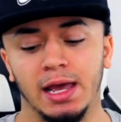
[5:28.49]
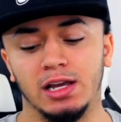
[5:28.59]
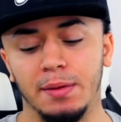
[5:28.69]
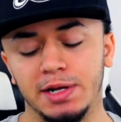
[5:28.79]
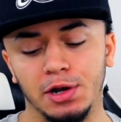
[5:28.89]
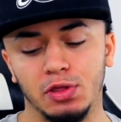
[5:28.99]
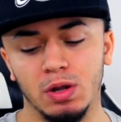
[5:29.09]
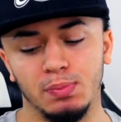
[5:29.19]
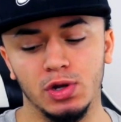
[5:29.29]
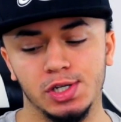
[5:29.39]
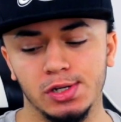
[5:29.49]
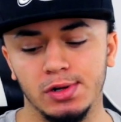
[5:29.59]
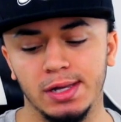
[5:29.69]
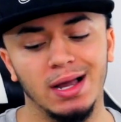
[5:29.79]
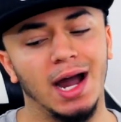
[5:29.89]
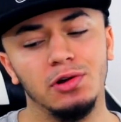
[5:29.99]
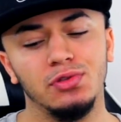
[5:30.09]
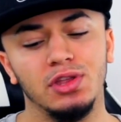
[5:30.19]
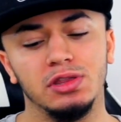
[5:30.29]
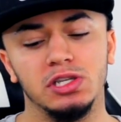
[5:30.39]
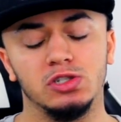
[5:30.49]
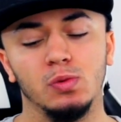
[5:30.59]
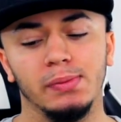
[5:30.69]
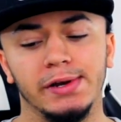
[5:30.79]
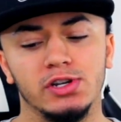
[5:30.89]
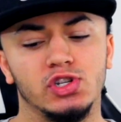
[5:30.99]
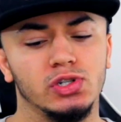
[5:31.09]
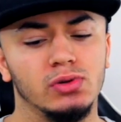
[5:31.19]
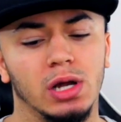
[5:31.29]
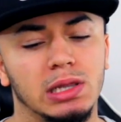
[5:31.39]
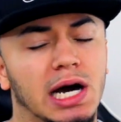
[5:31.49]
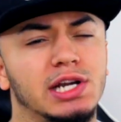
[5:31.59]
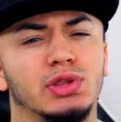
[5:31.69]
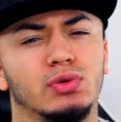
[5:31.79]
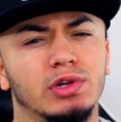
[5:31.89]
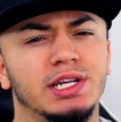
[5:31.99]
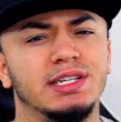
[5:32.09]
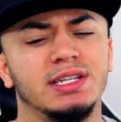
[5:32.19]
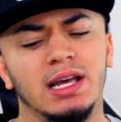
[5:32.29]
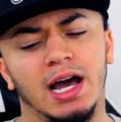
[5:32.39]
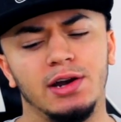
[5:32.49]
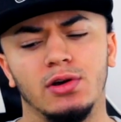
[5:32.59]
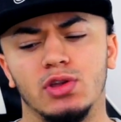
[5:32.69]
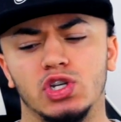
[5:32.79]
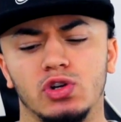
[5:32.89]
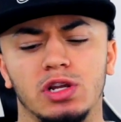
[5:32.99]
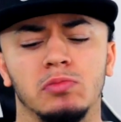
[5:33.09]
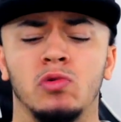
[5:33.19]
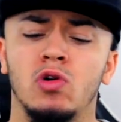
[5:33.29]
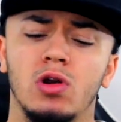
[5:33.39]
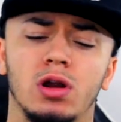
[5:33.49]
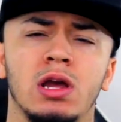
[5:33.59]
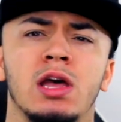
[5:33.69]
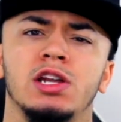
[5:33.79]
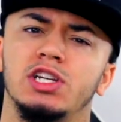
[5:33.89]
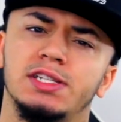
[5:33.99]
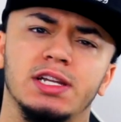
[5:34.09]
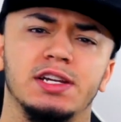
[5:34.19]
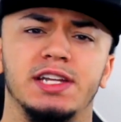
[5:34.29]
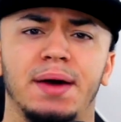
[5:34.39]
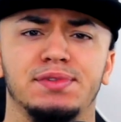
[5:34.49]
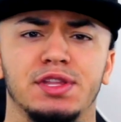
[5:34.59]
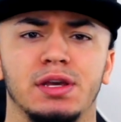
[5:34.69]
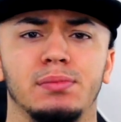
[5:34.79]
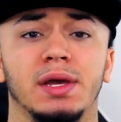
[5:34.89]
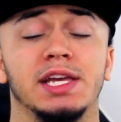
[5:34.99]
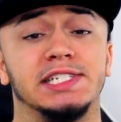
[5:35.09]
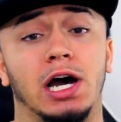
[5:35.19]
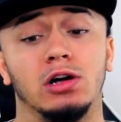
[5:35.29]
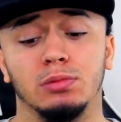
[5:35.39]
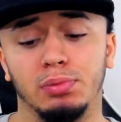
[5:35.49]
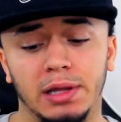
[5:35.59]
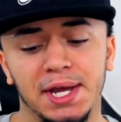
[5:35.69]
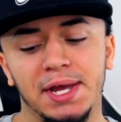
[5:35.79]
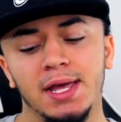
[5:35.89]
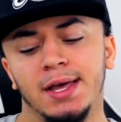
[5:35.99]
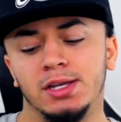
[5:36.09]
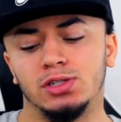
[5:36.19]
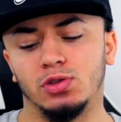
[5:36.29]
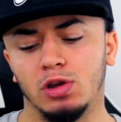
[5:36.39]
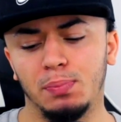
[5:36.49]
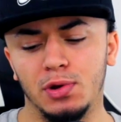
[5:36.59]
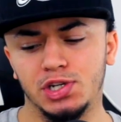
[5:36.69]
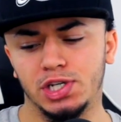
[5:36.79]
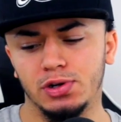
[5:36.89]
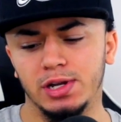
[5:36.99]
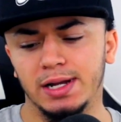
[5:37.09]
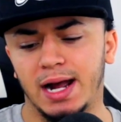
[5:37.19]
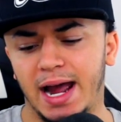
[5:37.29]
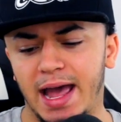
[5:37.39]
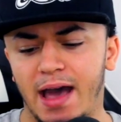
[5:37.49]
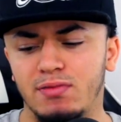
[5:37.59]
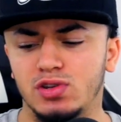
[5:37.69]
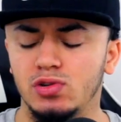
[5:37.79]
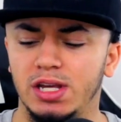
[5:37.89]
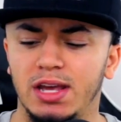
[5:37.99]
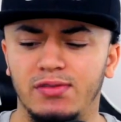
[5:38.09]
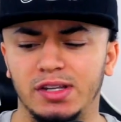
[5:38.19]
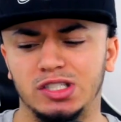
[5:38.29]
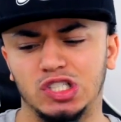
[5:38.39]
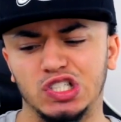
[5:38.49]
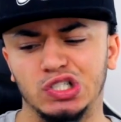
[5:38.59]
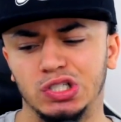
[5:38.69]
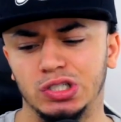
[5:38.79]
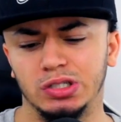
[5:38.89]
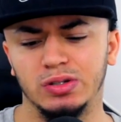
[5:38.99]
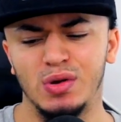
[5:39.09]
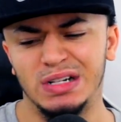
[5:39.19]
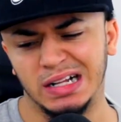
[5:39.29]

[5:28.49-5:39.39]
And coming down to three point shooting, I don't think these two players shoot a lot of threes. I know they're shooting more just to adapt to the NBA style of play. So three point shooting, I have to give it to.